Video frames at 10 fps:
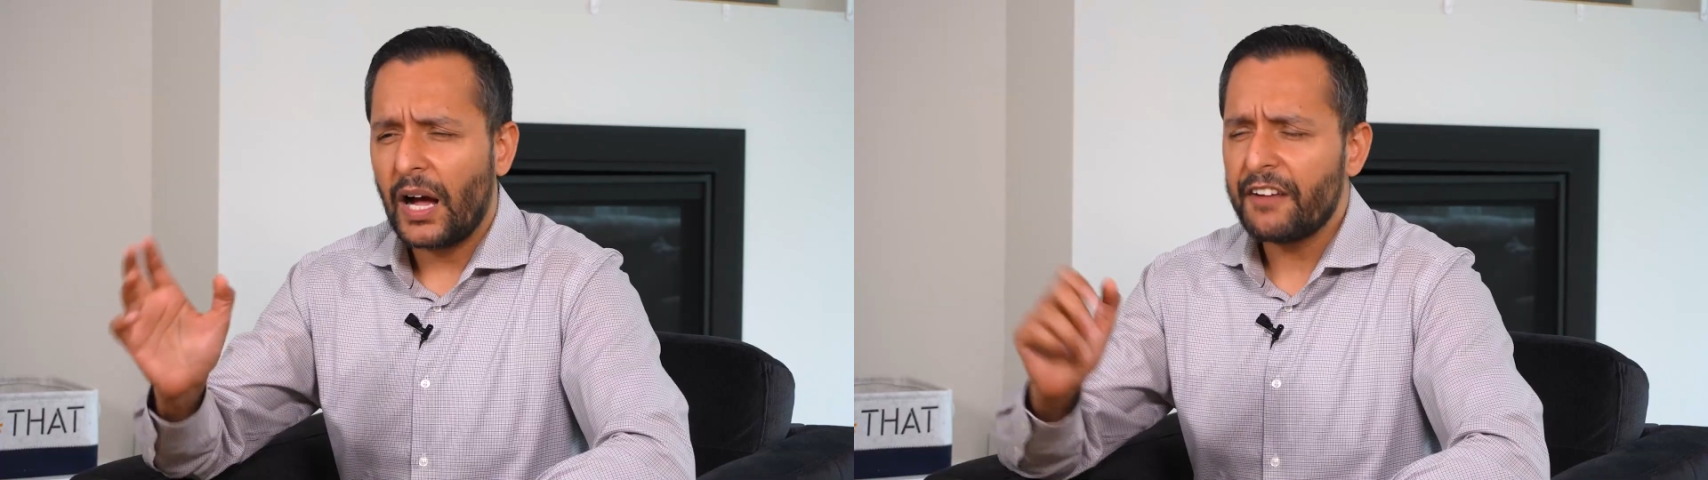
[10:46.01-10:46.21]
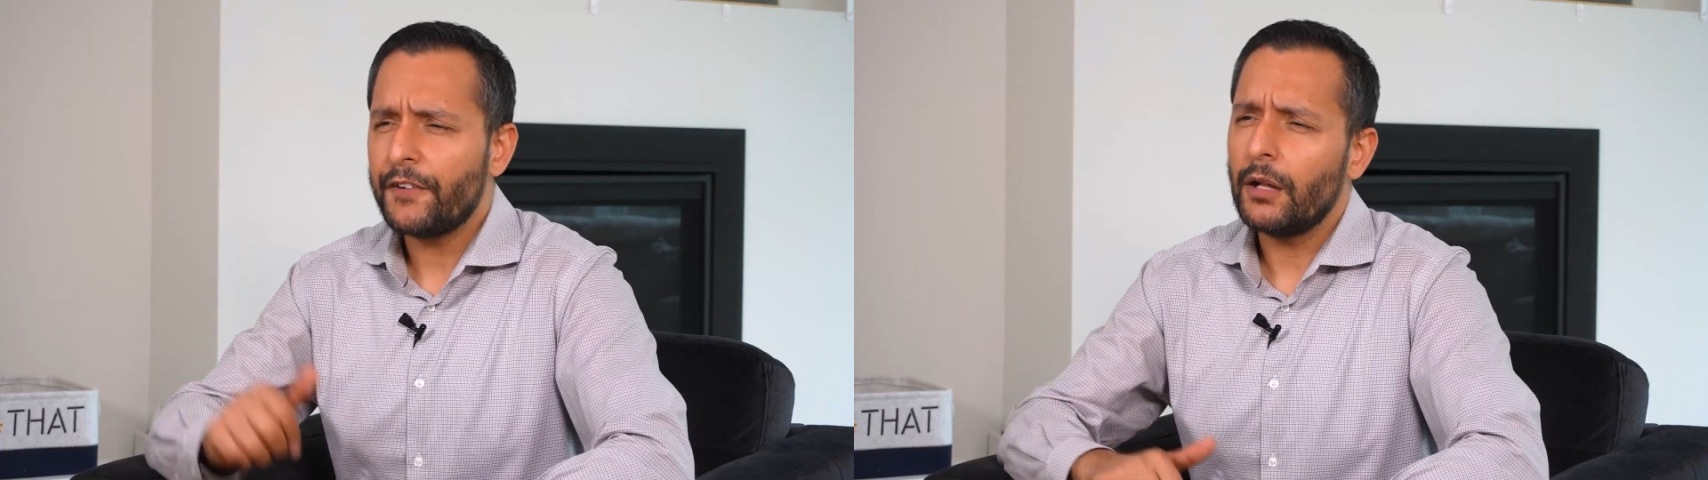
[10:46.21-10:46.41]

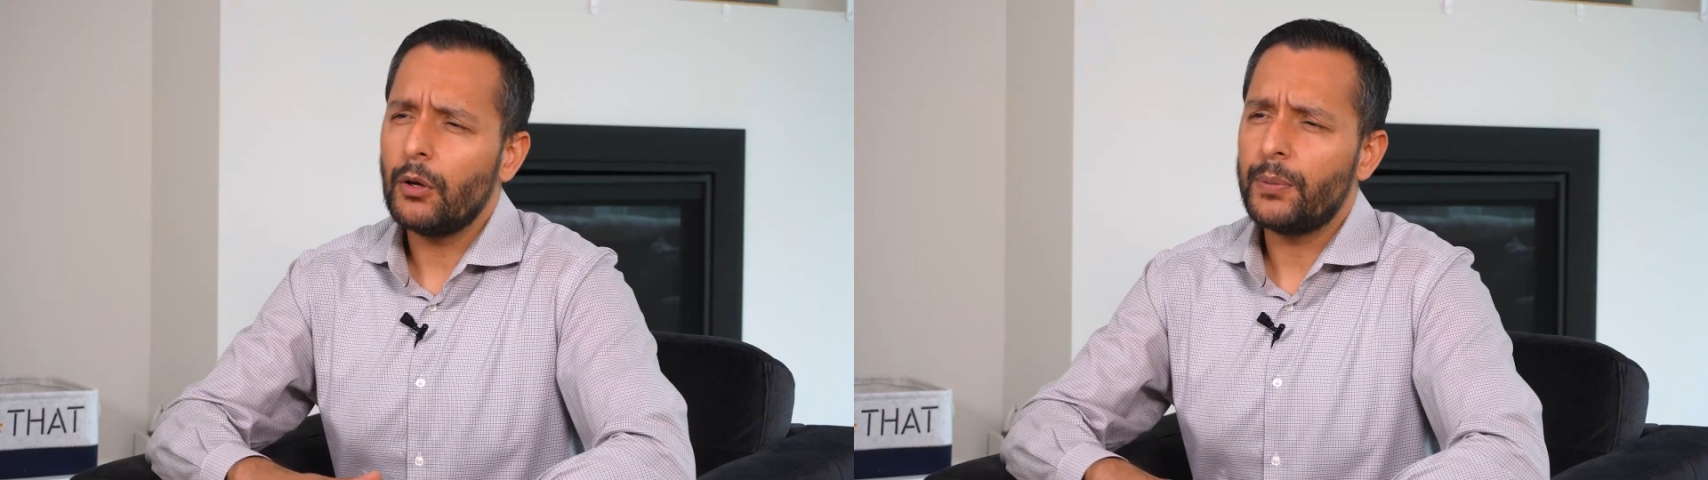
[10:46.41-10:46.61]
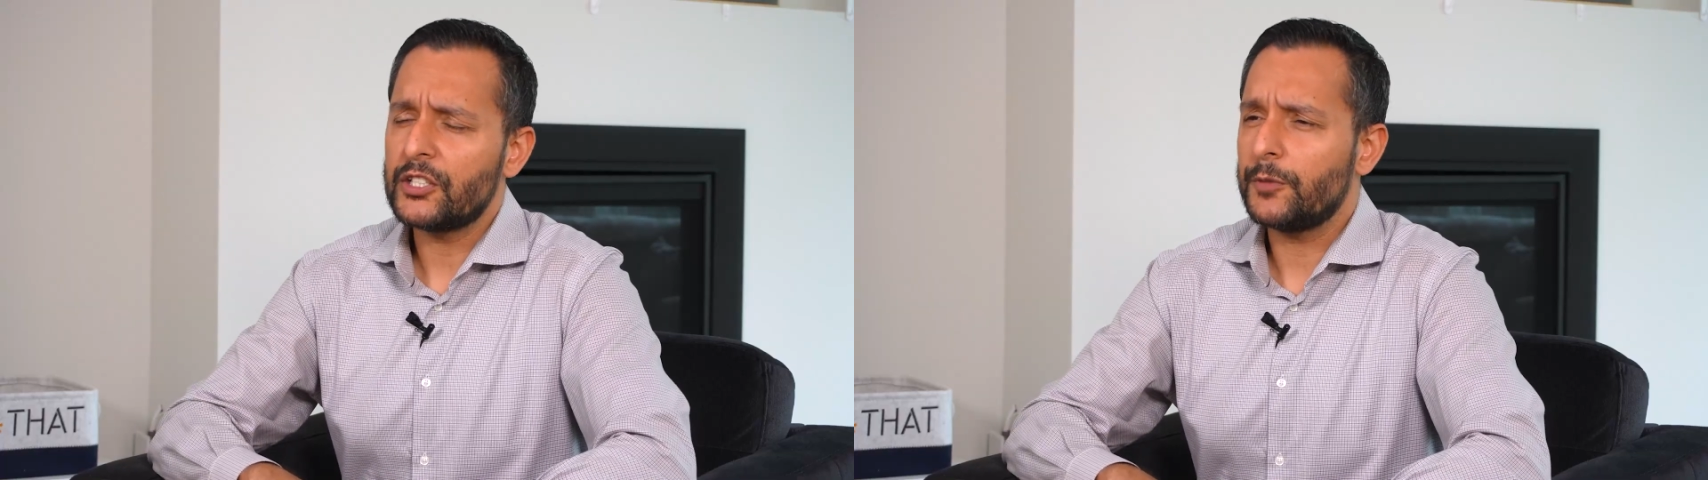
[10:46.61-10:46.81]
I follow a
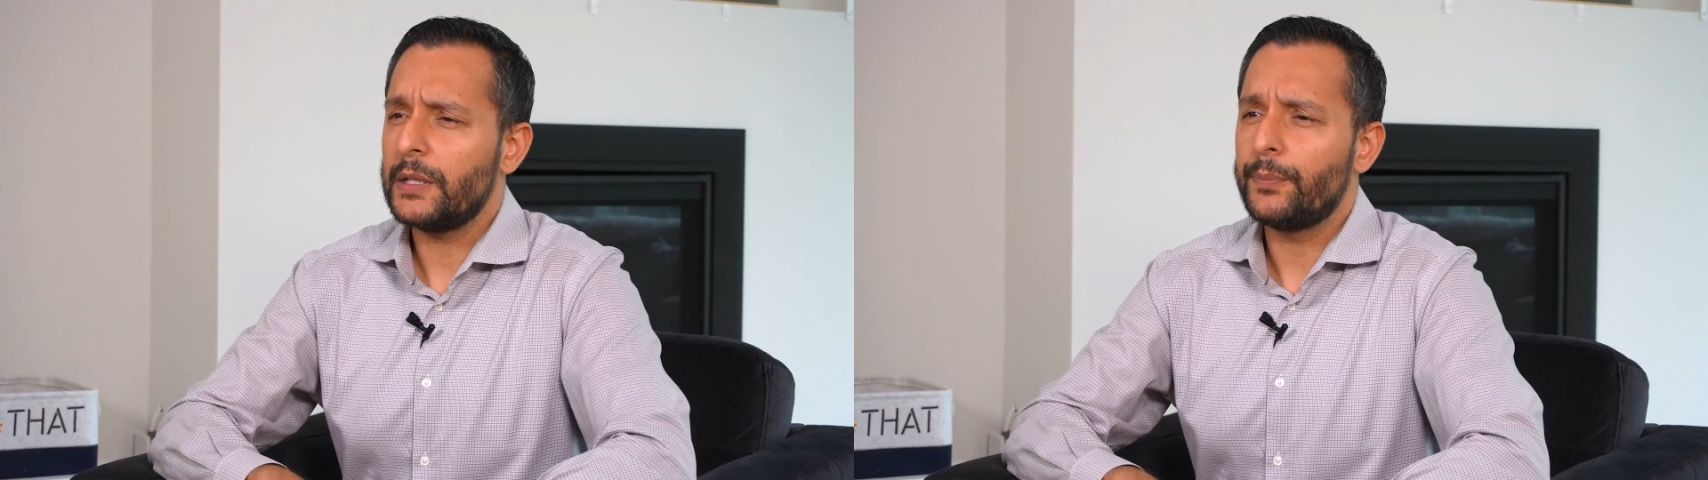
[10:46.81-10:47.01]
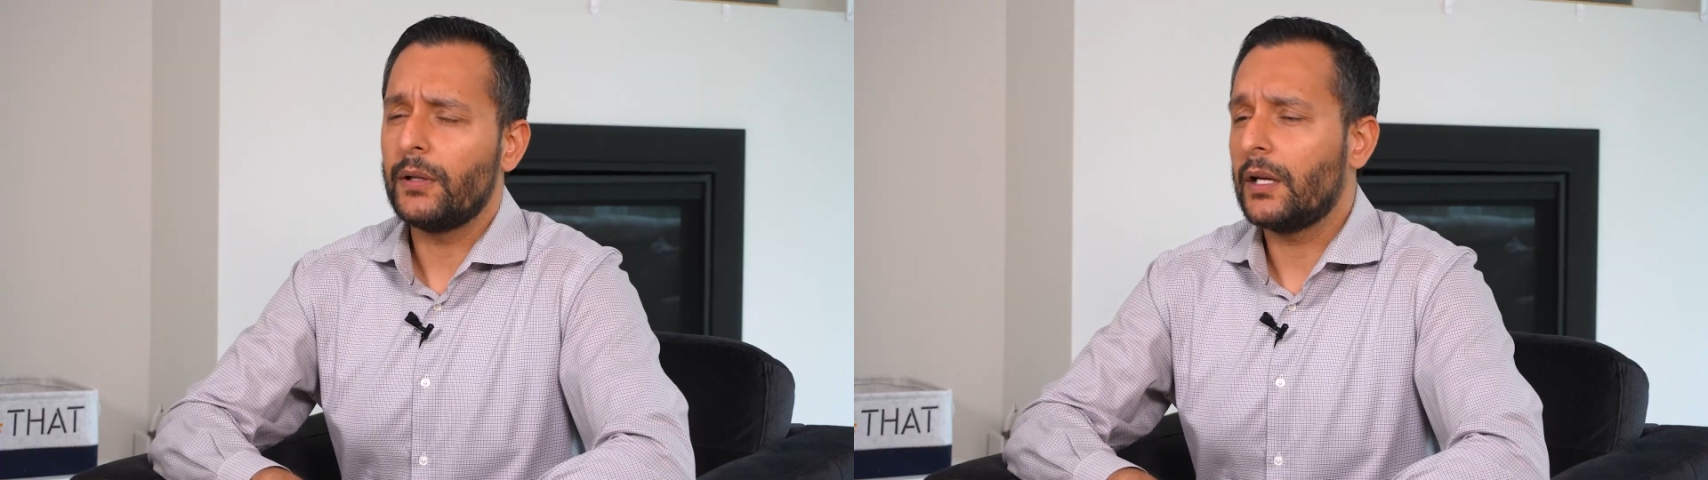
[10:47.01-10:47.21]
bunch of
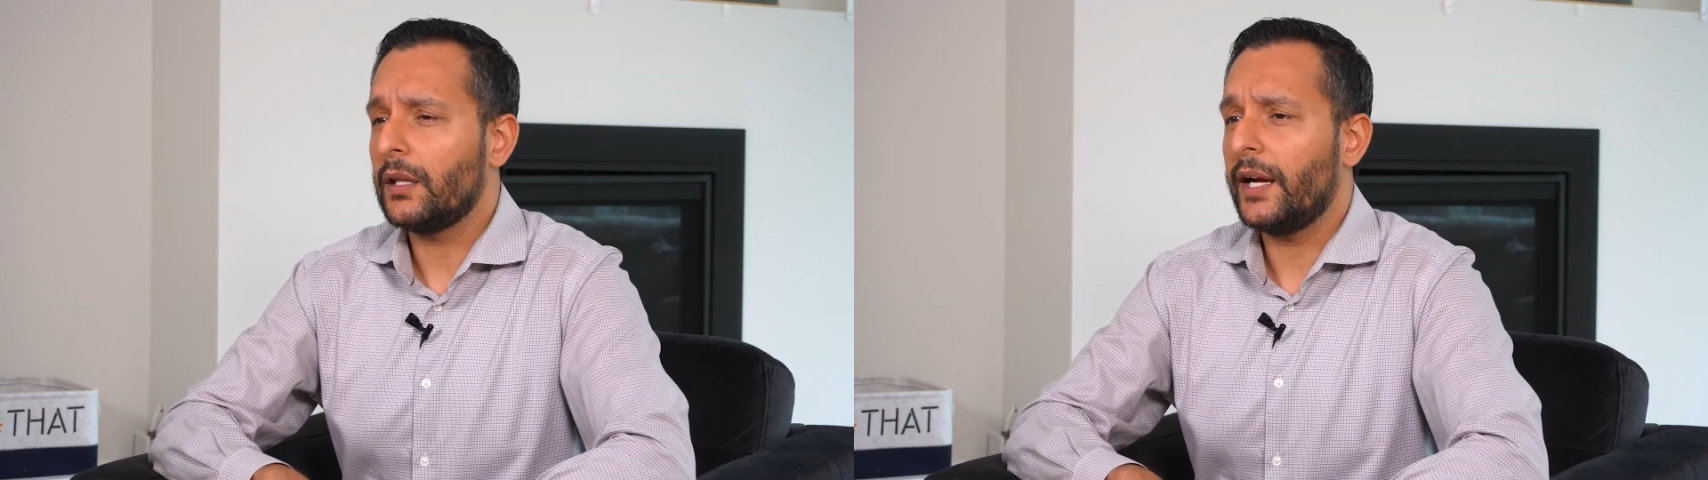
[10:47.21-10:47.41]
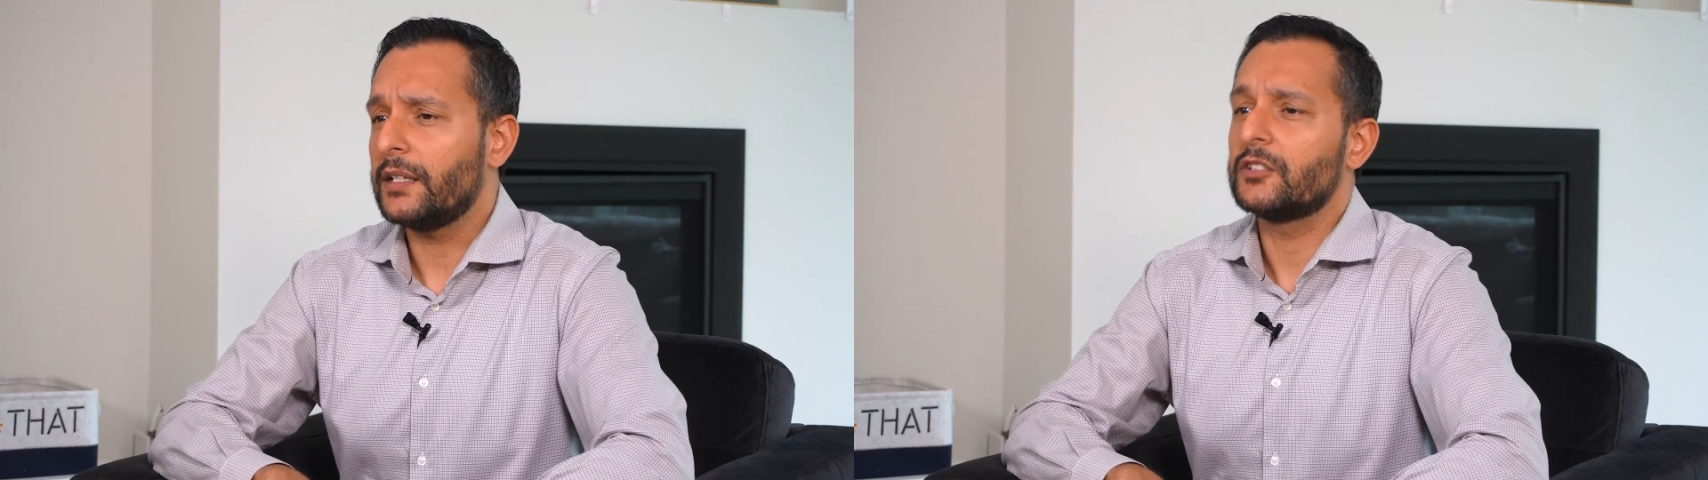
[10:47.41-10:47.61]
people
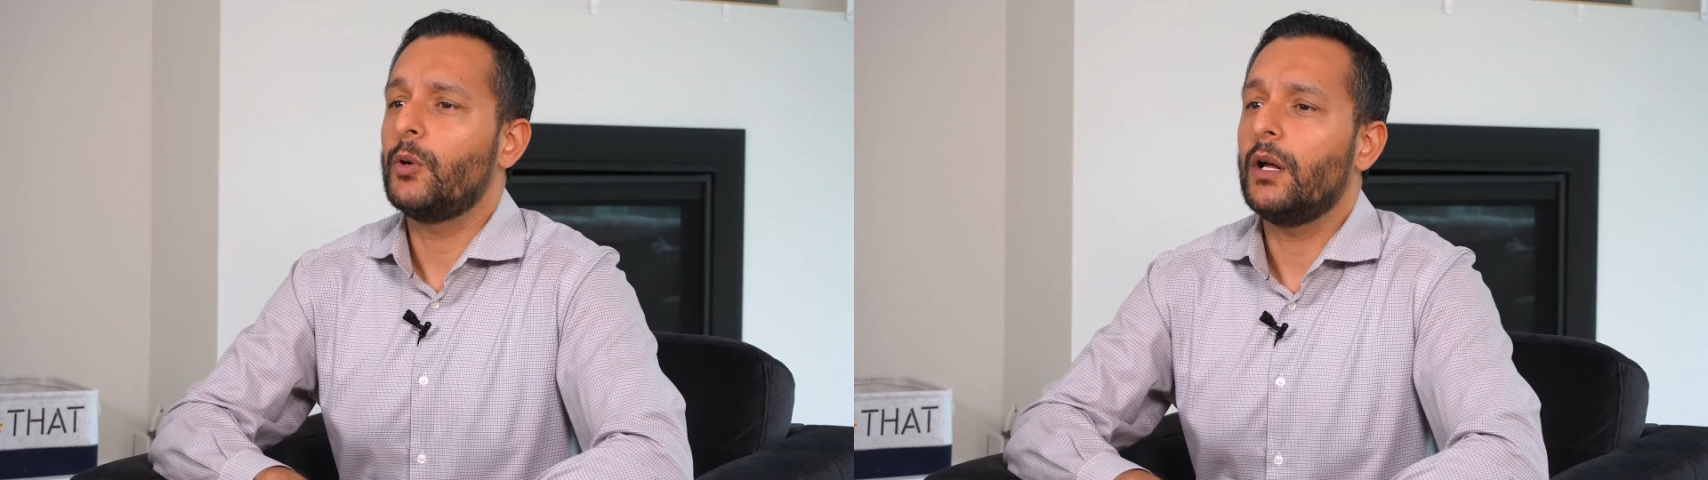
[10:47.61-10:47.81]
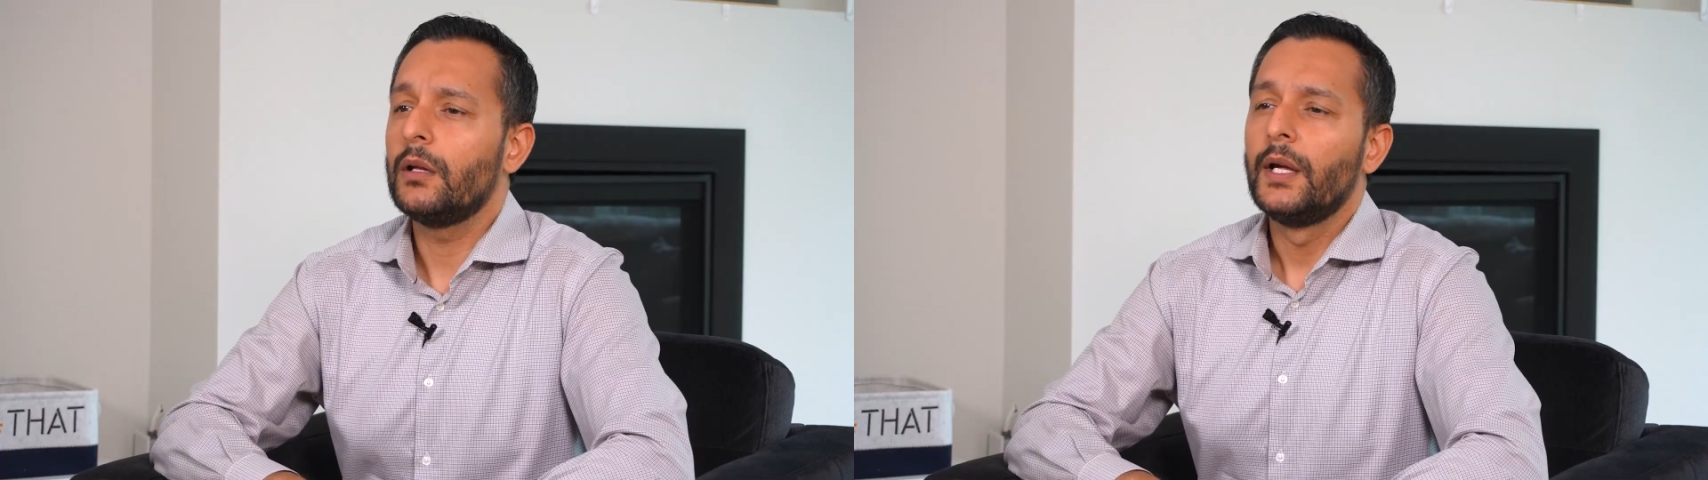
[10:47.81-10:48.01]
online as
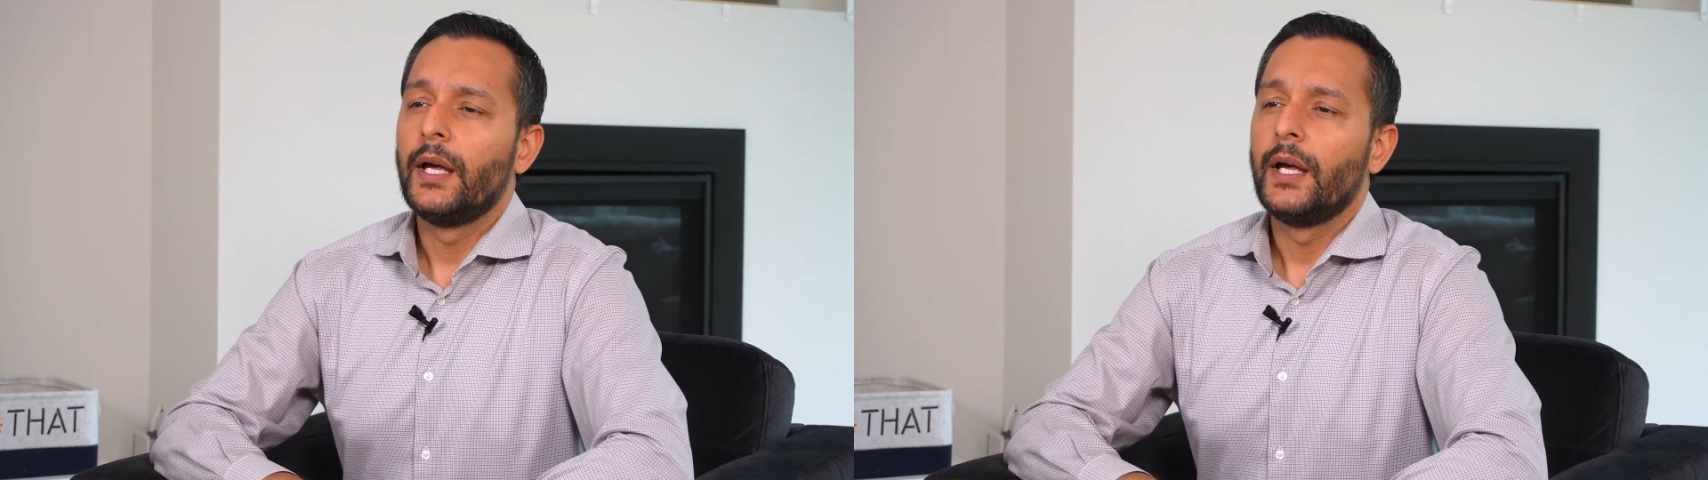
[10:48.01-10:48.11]
well.